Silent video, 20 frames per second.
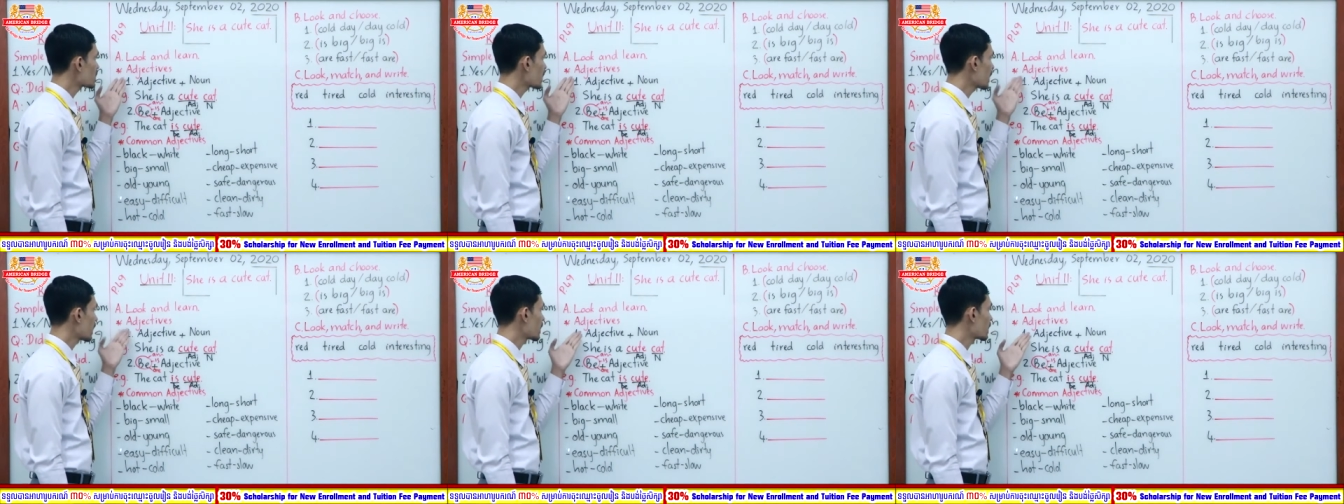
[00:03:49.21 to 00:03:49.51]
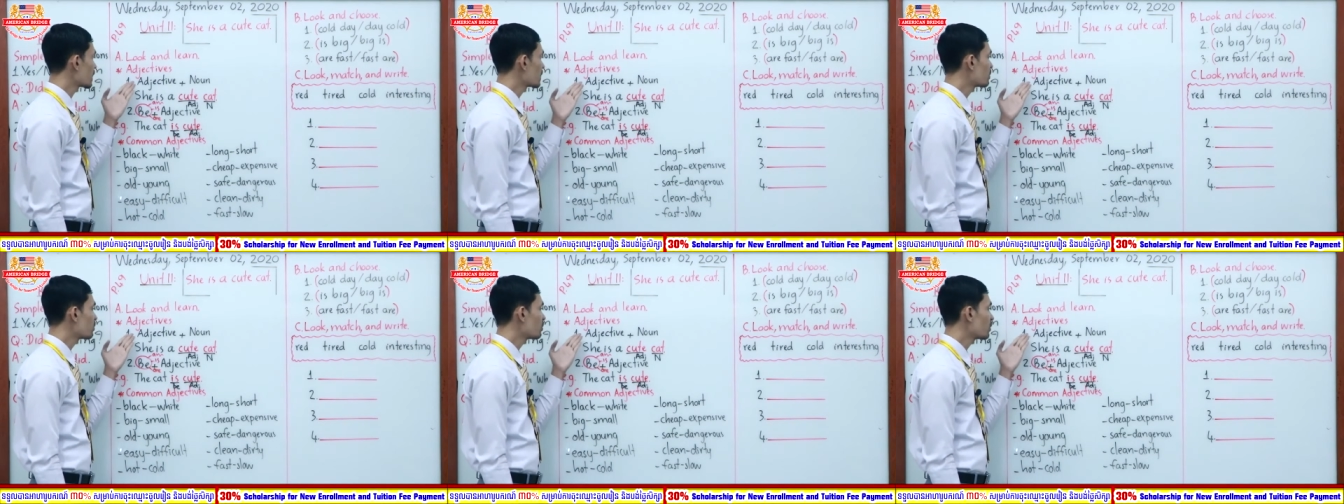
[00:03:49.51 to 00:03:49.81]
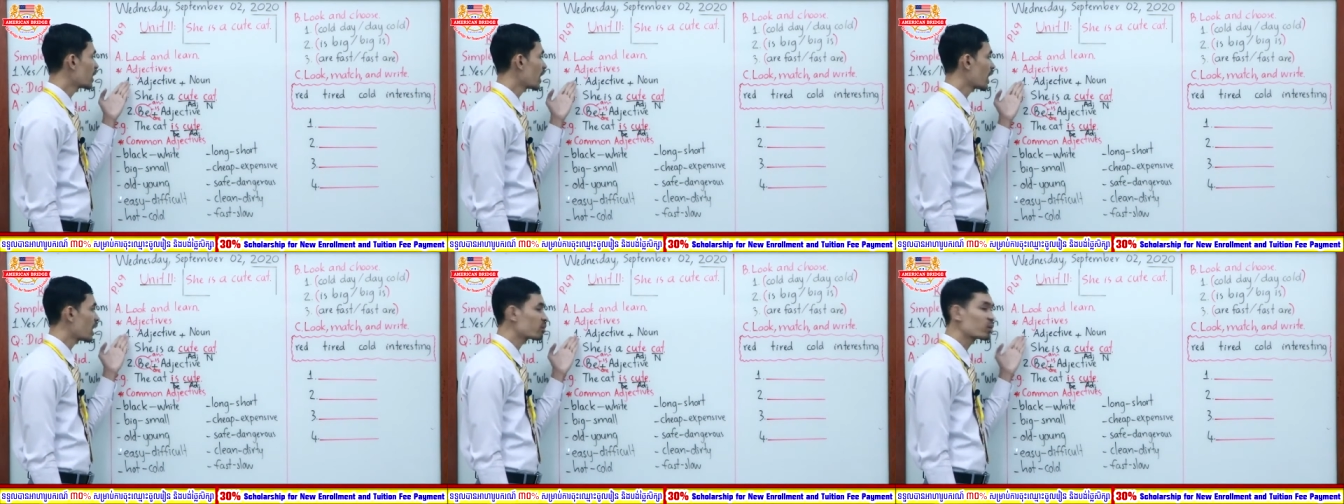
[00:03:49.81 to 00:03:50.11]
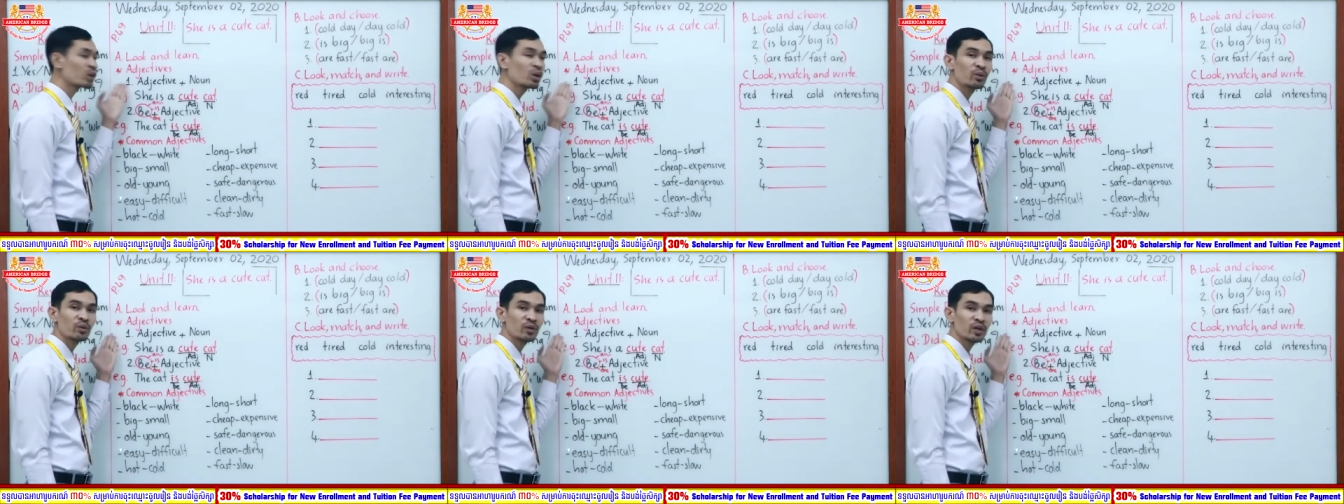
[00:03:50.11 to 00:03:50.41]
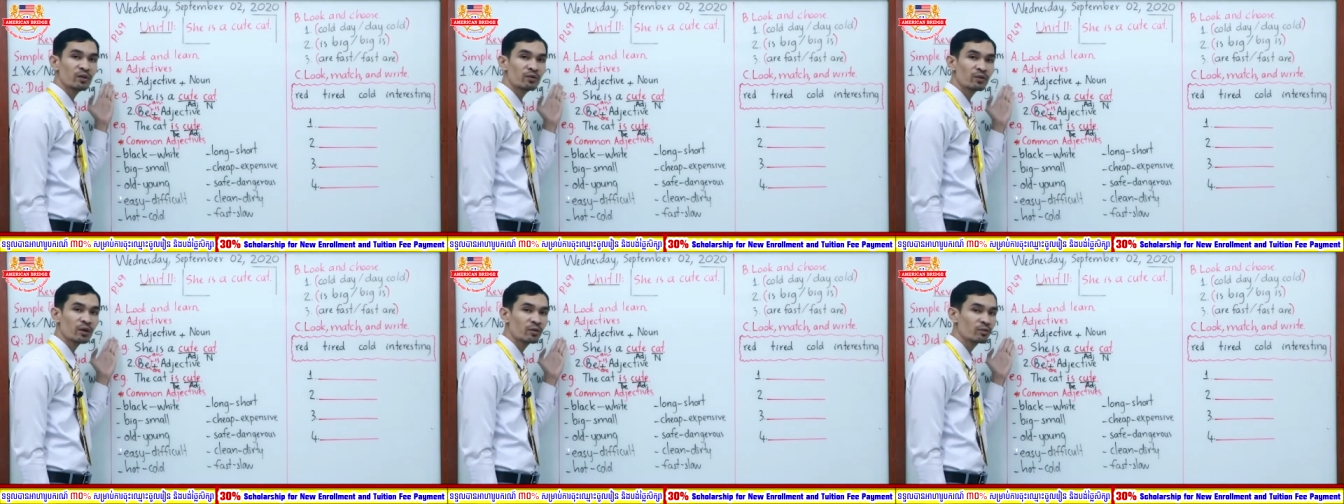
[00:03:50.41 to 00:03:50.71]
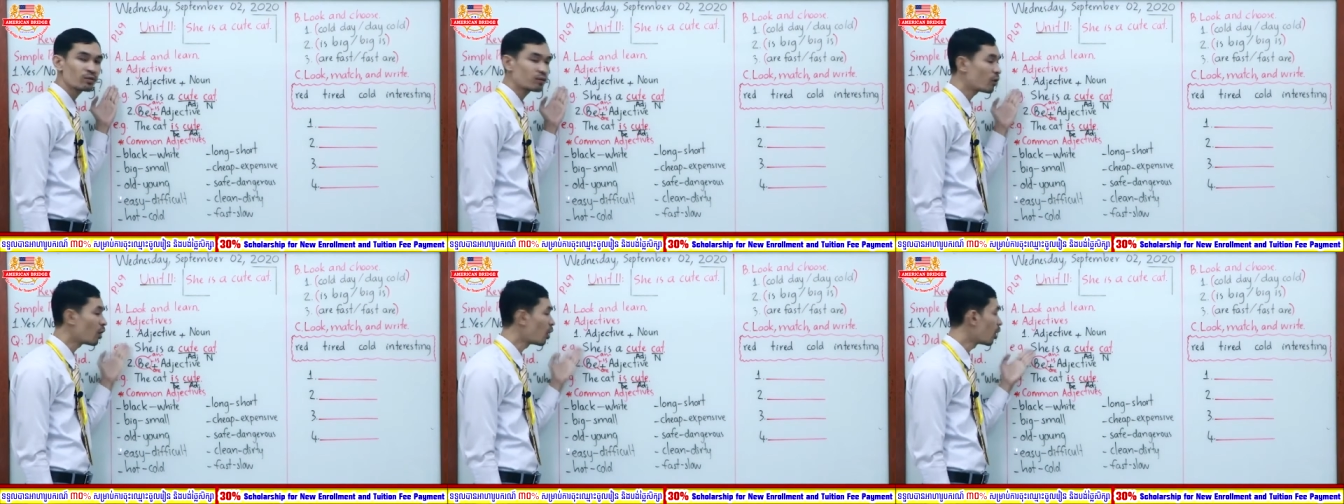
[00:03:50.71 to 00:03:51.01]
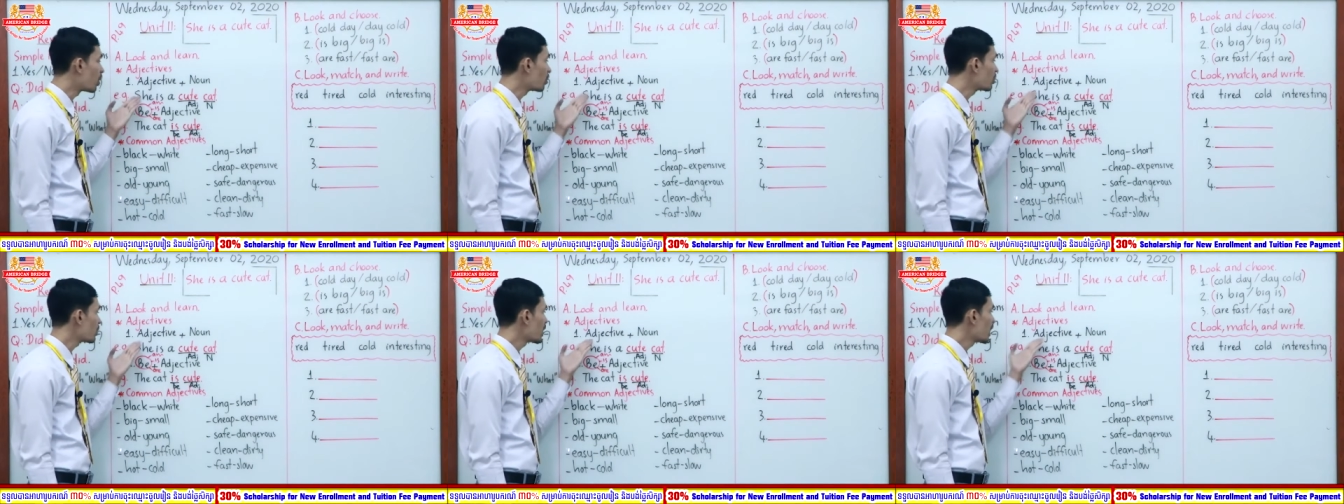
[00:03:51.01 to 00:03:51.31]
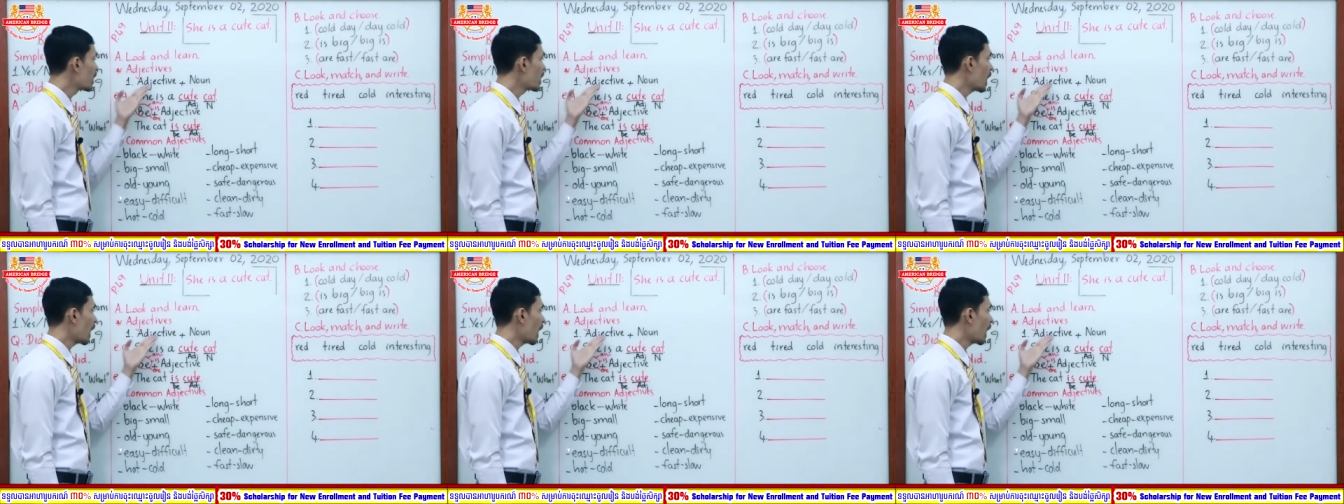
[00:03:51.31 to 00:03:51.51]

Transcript: and we have two different forms,